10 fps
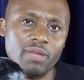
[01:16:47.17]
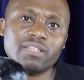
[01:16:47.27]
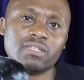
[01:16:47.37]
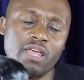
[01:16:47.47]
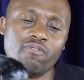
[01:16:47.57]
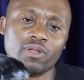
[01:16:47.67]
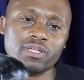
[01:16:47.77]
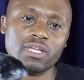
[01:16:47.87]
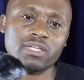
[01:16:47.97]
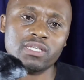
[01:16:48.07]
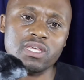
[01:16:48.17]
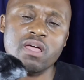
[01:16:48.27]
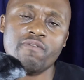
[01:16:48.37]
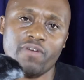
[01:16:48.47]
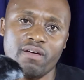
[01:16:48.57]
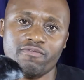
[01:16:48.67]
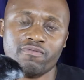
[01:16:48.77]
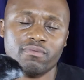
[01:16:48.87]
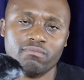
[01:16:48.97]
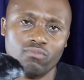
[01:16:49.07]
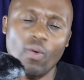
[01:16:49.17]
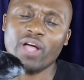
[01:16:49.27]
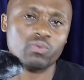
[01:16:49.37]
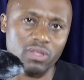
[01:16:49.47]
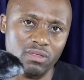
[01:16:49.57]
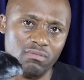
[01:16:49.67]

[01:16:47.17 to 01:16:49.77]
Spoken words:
let's say, for instance, EFF works with